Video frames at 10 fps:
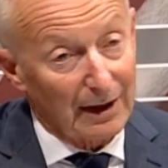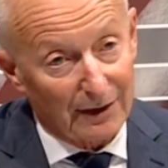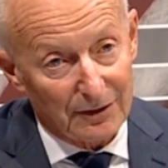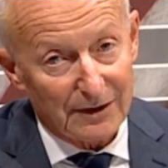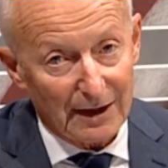
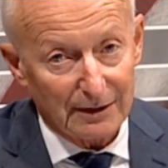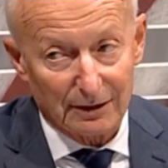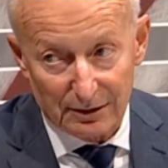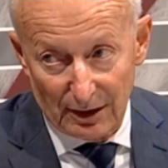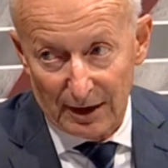And then
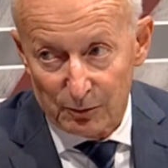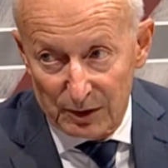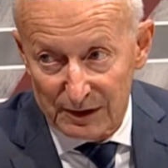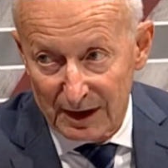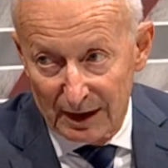secondly, as
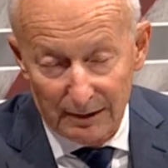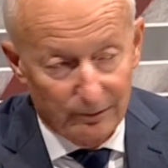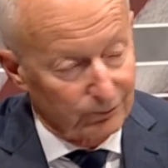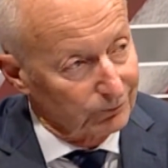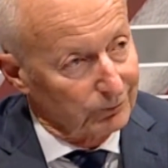we said,
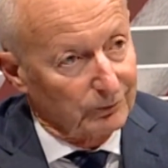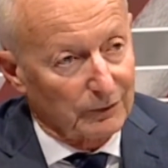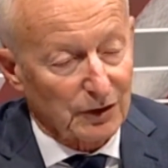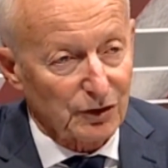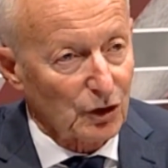
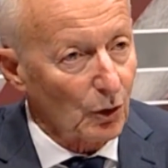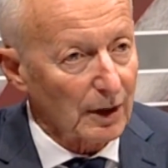there's no